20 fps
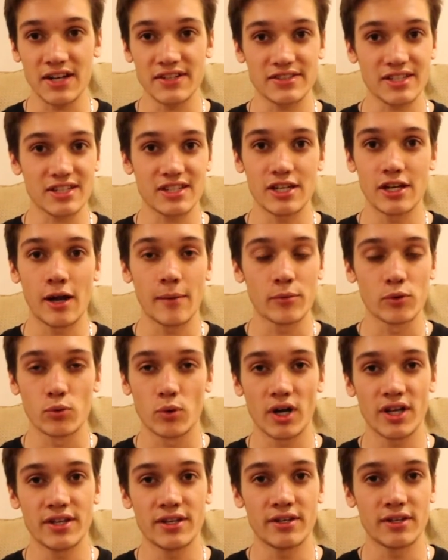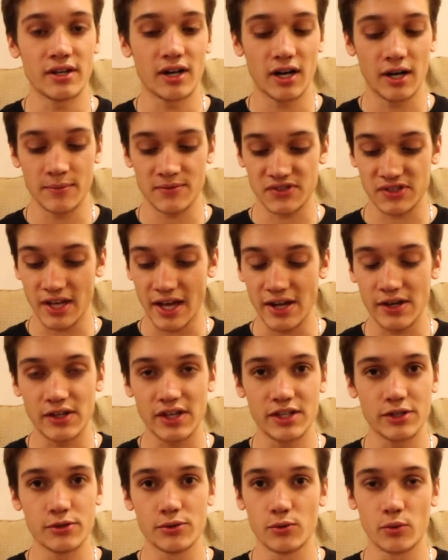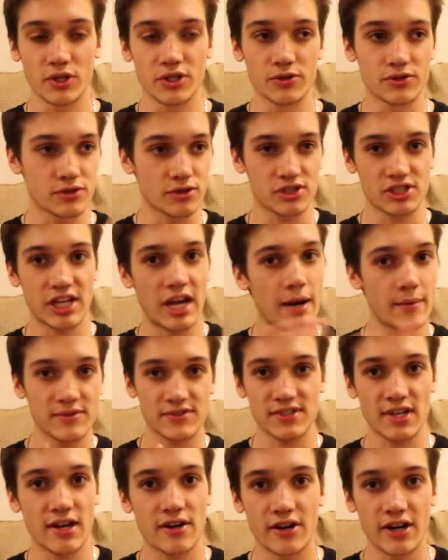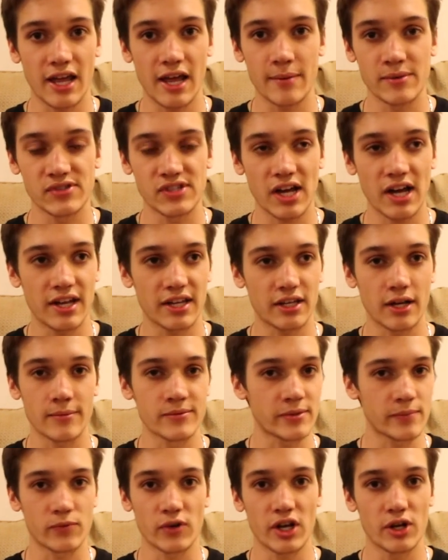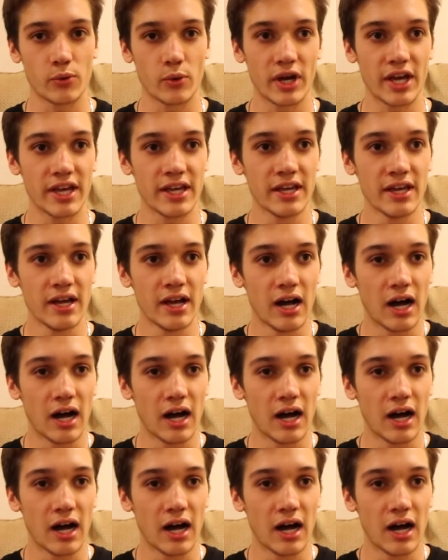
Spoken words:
It's like the #1 slider that when you search camera slider on Amazon, it comes up right away.